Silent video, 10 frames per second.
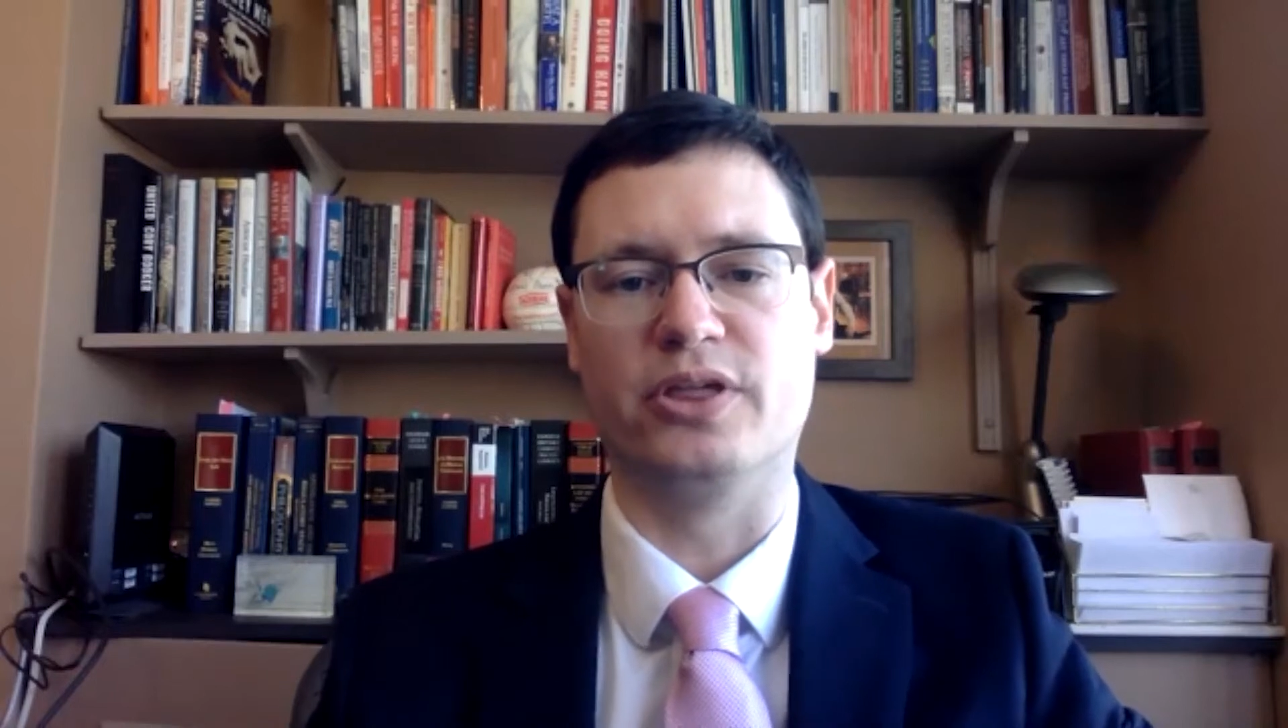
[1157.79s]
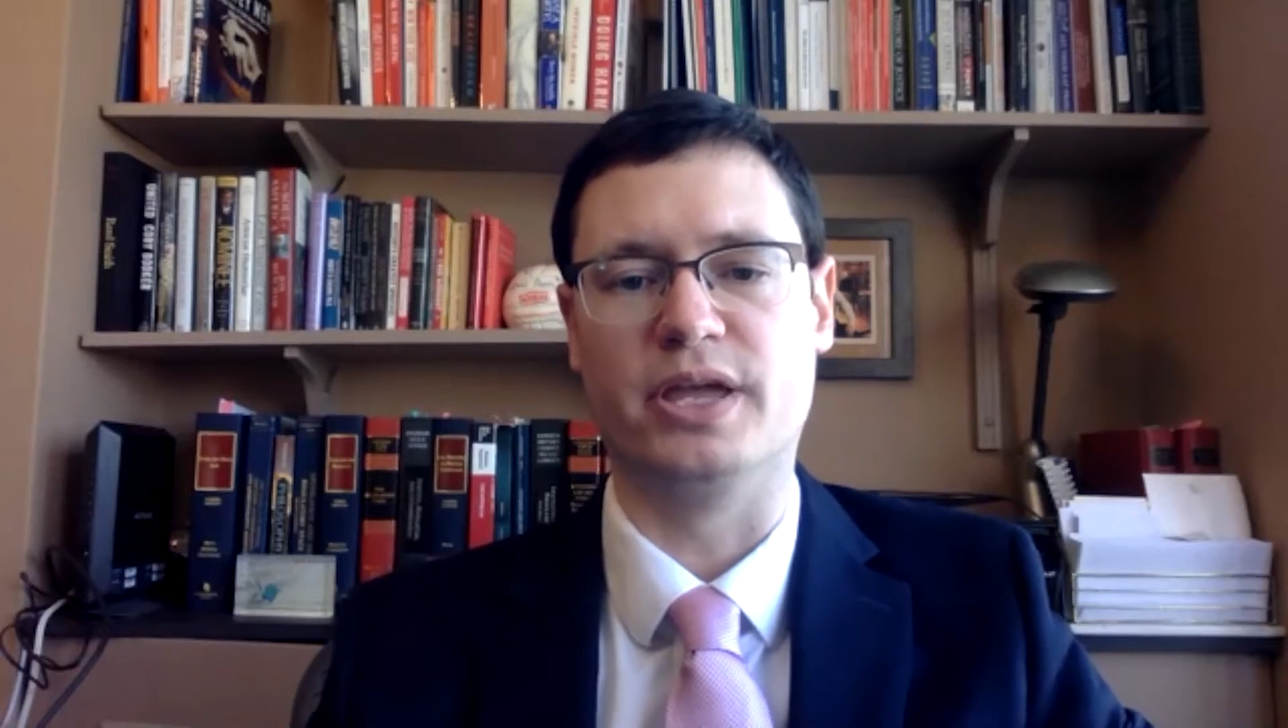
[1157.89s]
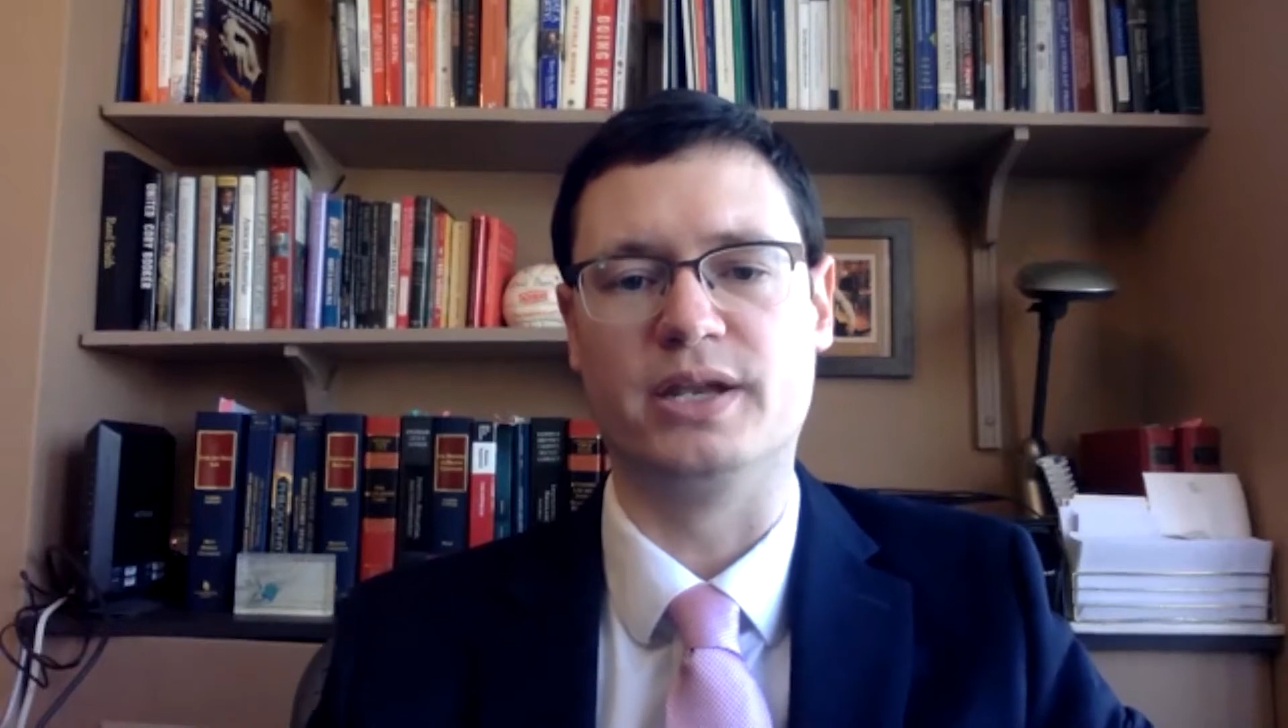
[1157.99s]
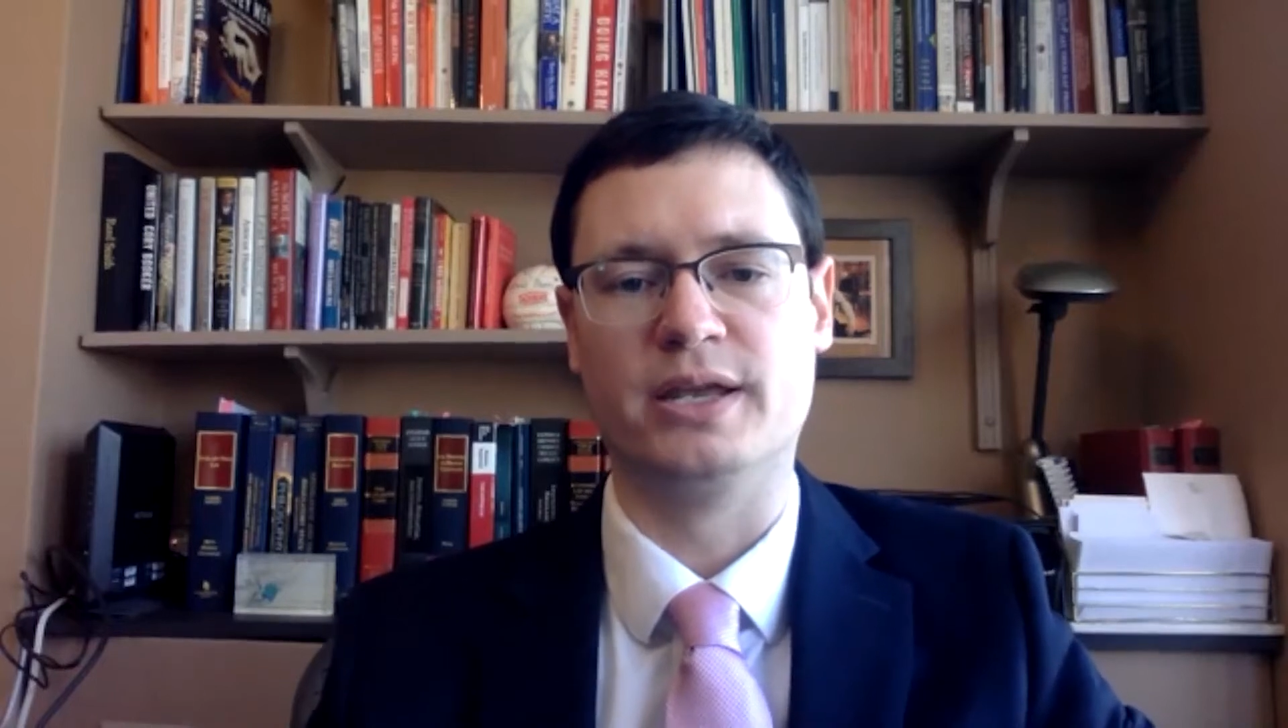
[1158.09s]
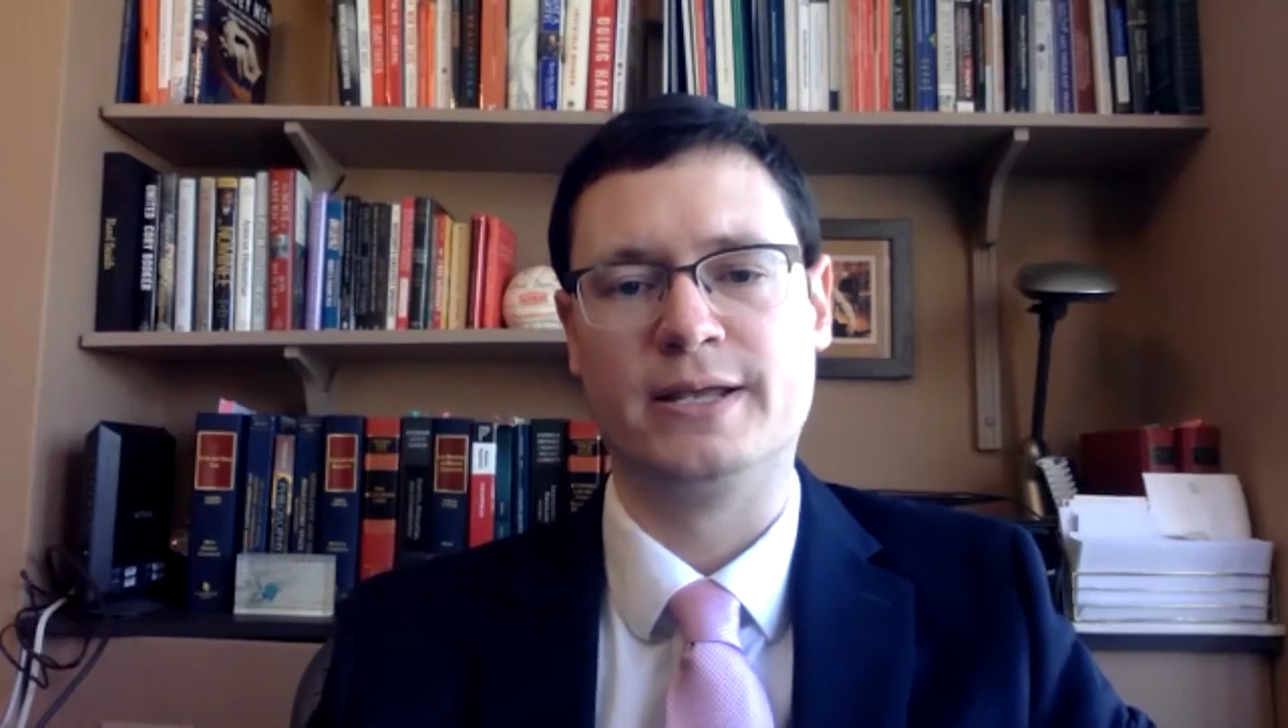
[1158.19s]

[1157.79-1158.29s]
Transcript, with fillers: that,